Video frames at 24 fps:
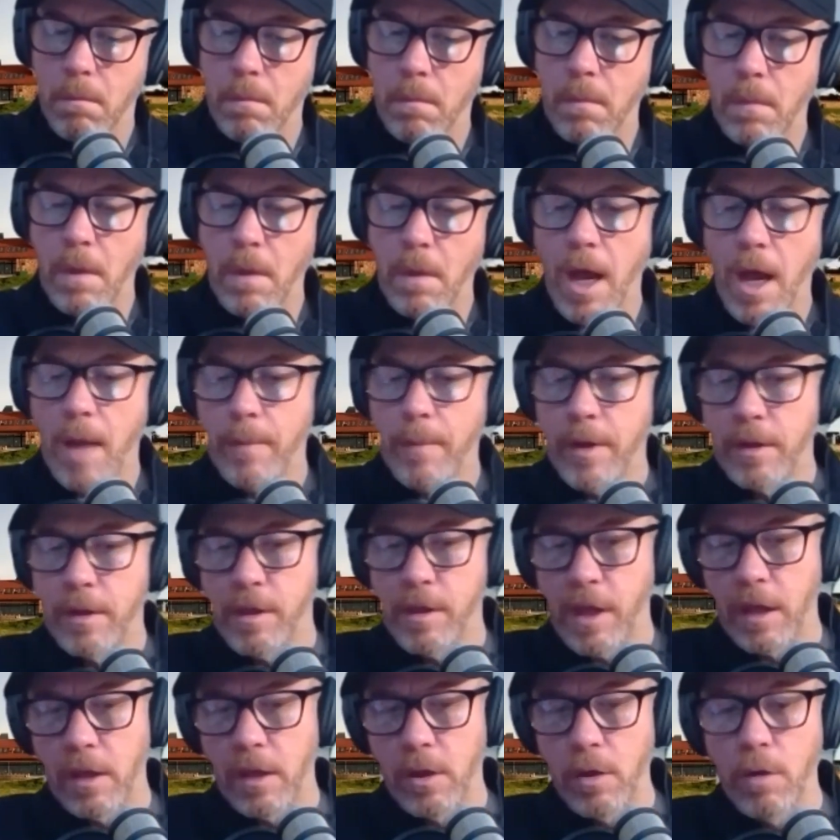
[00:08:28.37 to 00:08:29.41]
Ahmed,
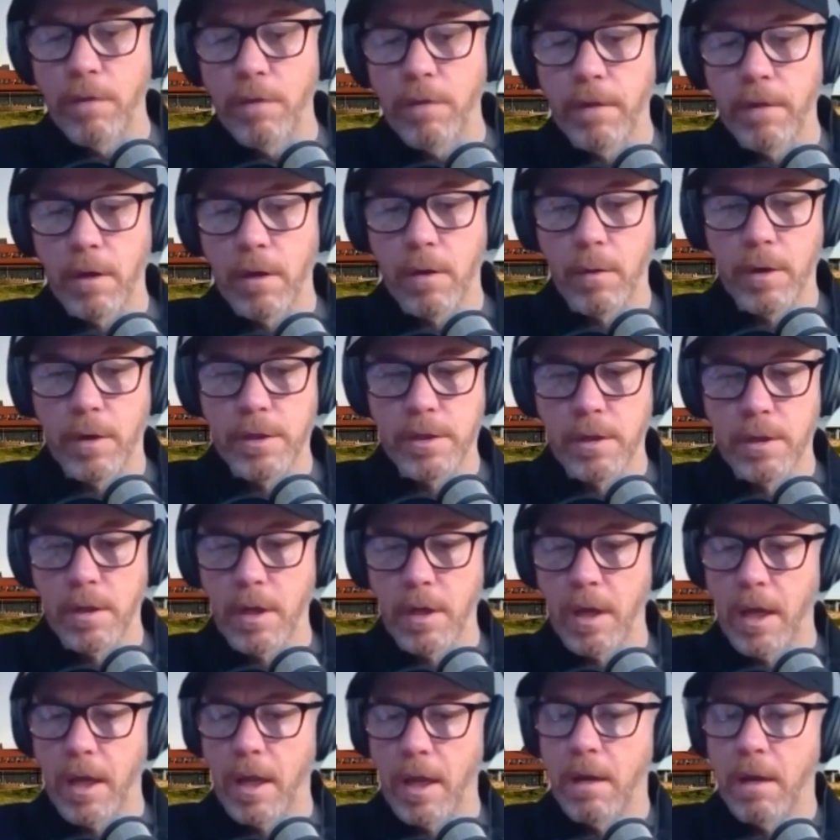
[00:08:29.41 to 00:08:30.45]
thank you for your question.
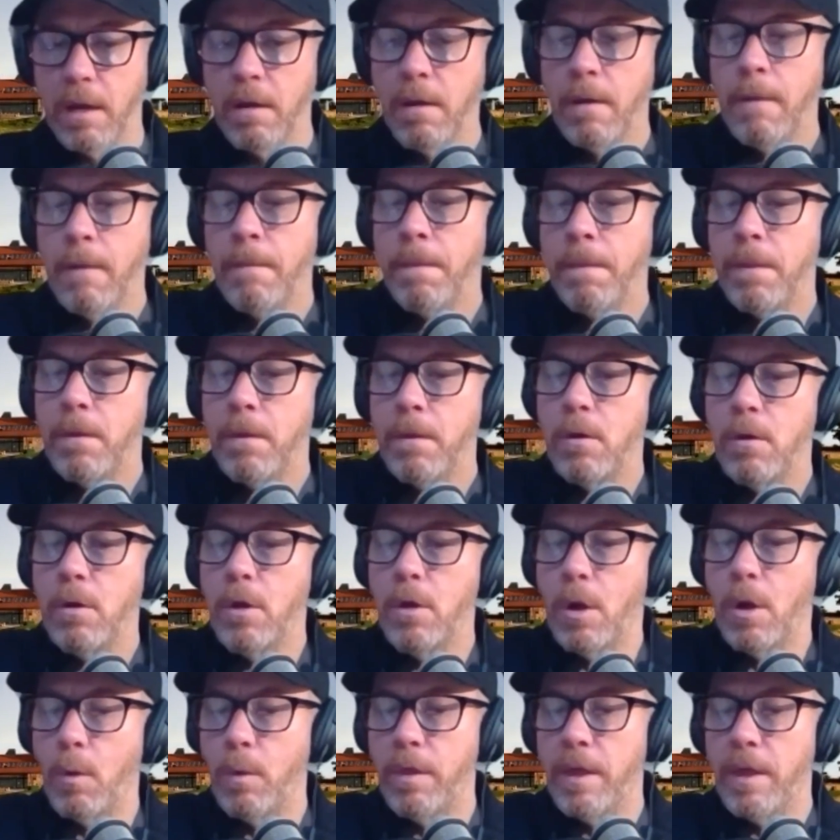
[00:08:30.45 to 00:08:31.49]
And, you
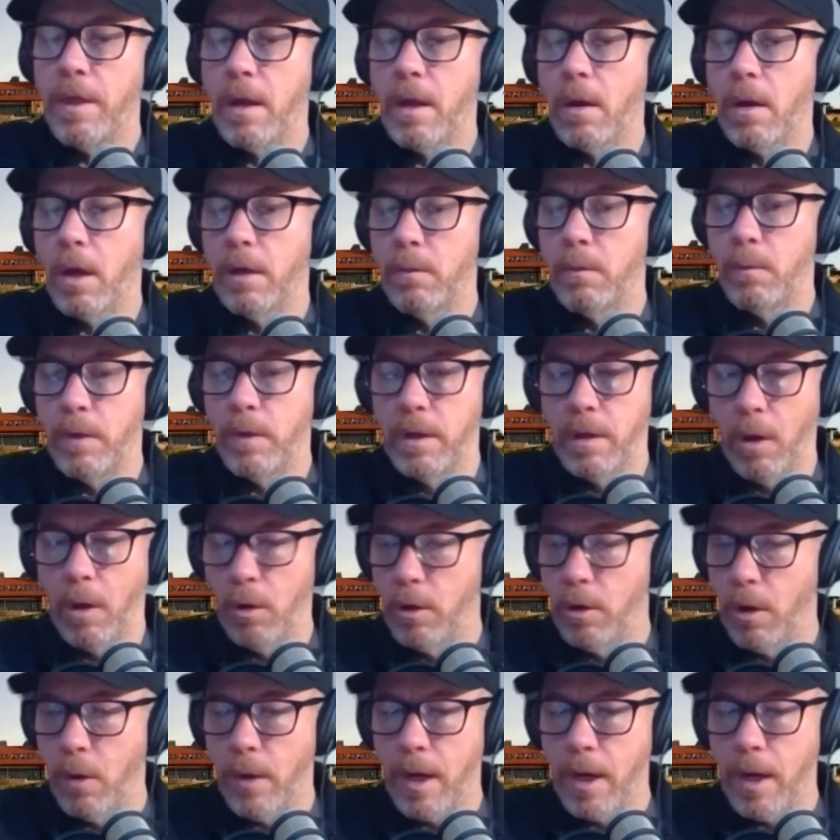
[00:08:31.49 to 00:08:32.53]
know, with that, we don't
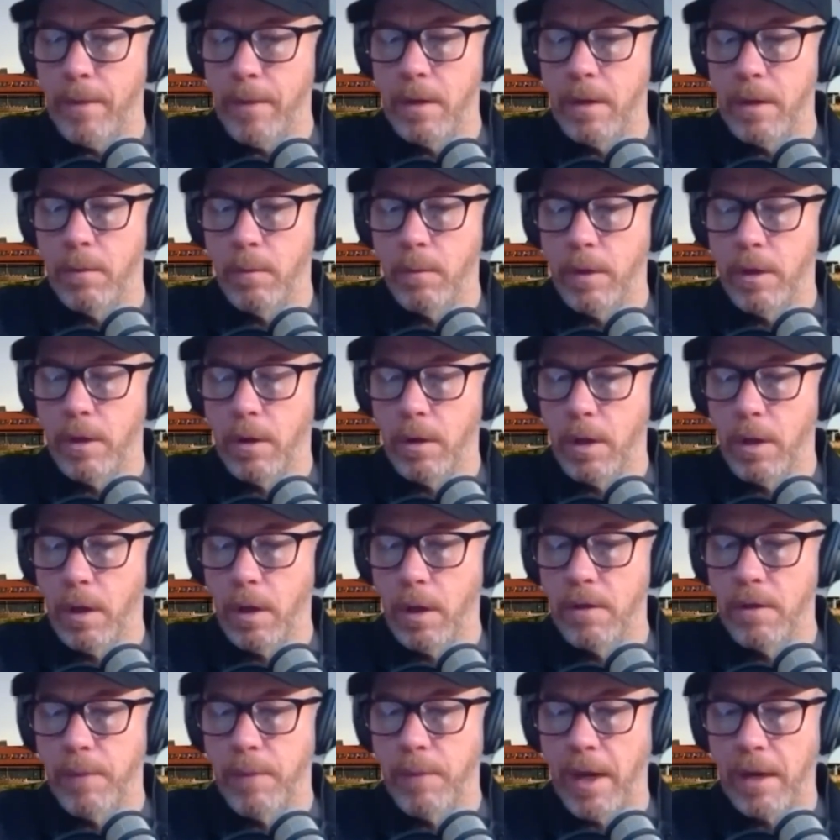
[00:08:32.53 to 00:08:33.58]
know Ahmed and we don't know
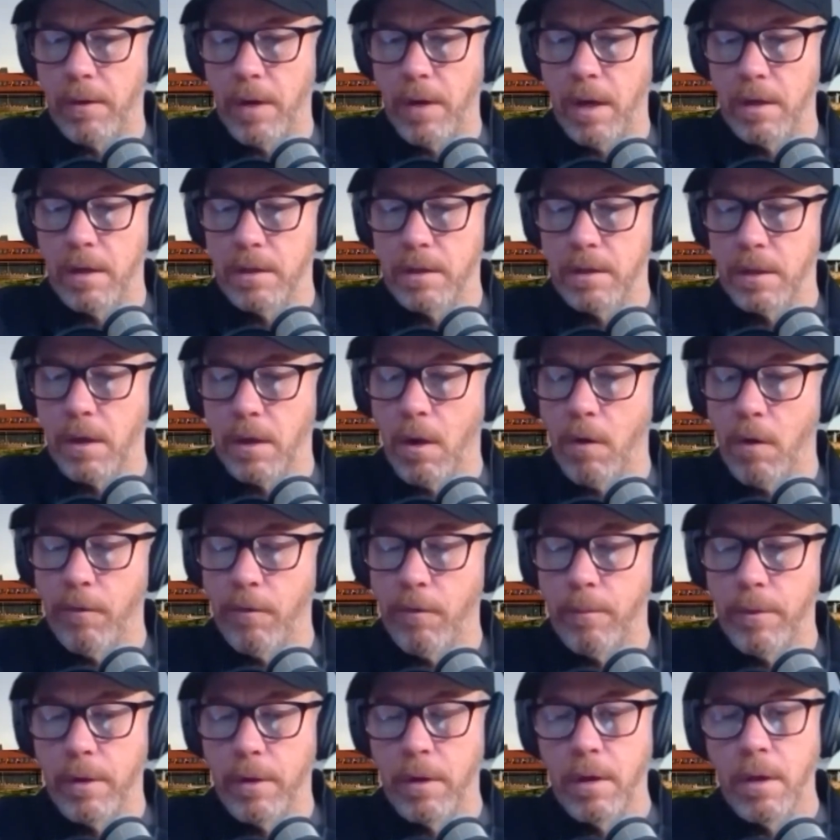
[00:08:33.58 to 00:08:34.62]
his background as a golfer,
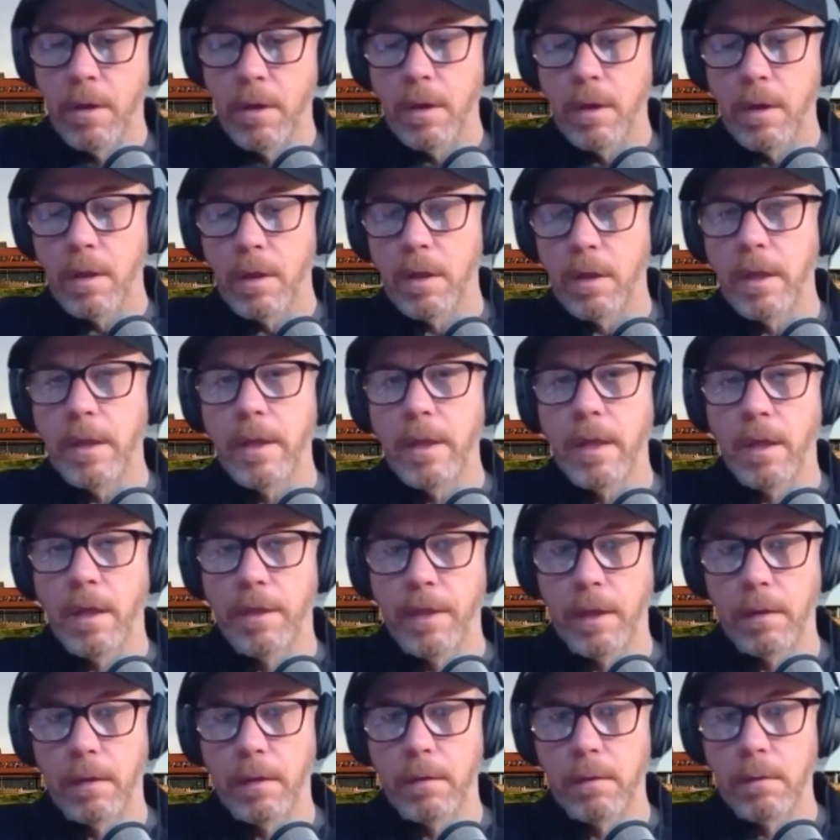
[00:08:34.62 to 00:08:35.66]
but clearly I
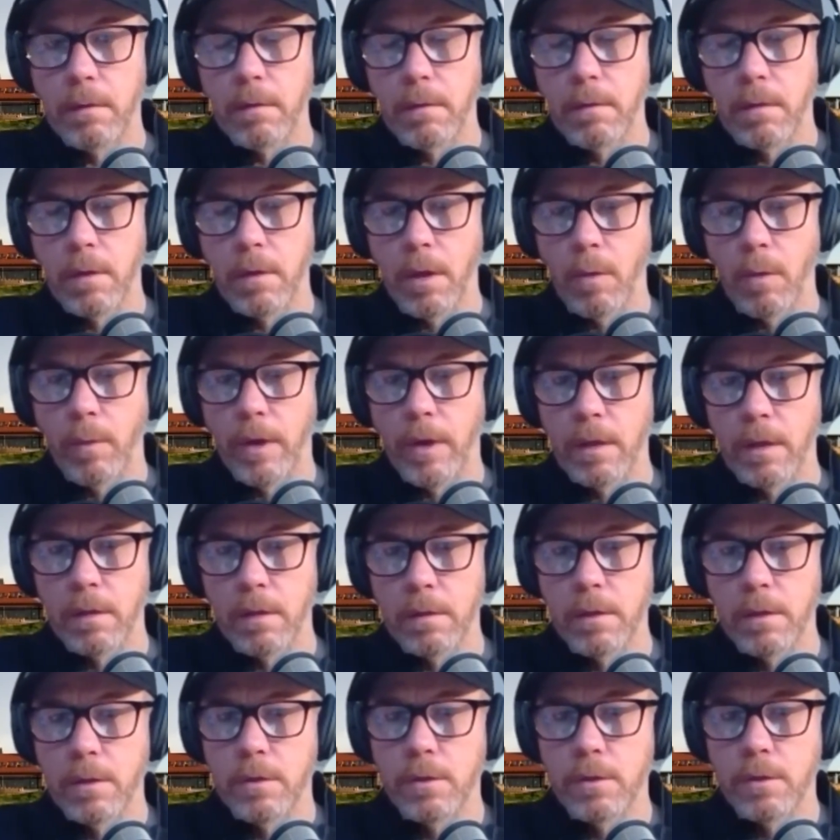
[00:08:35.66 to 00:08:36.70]
think, you know, we can
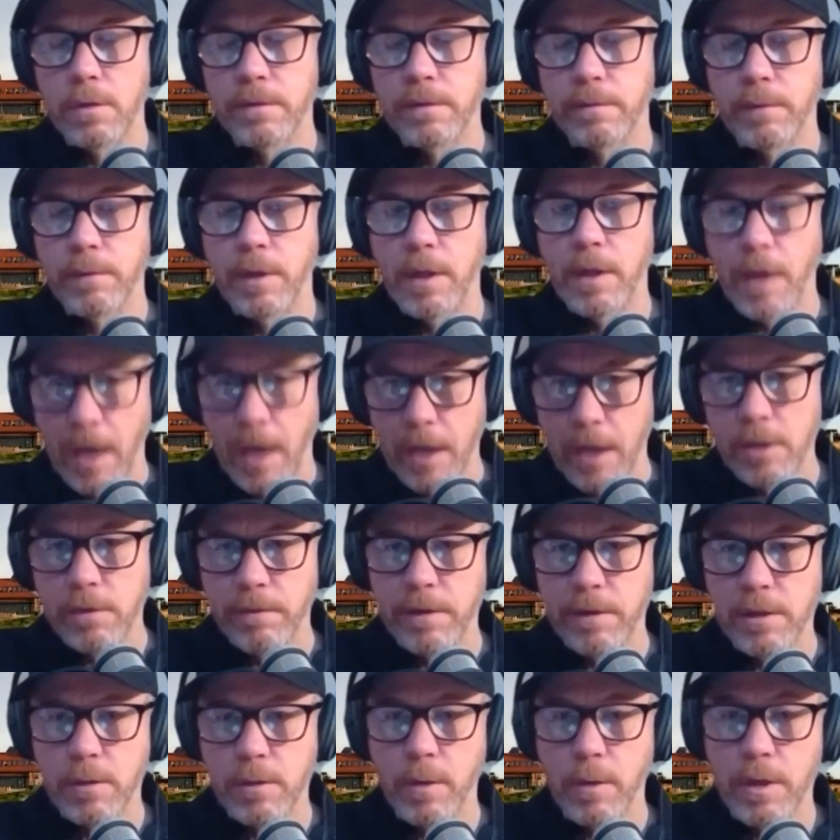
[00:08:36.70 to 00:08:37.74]
deduce from the nature of
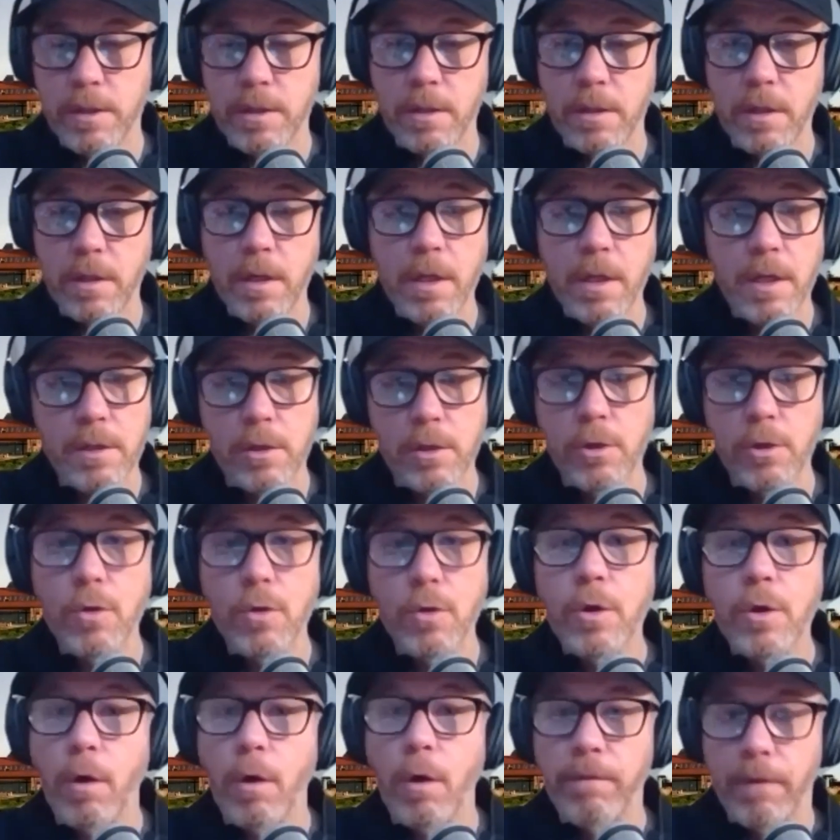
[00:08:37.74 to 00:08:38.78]
his question that he's a new
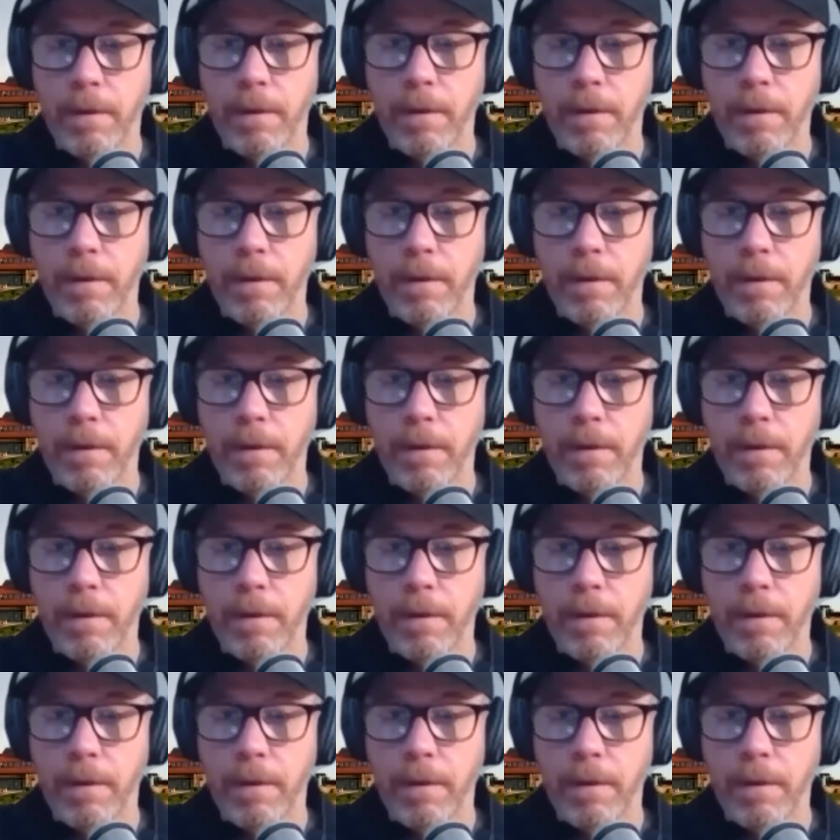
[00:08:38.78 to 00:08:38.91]
golfer,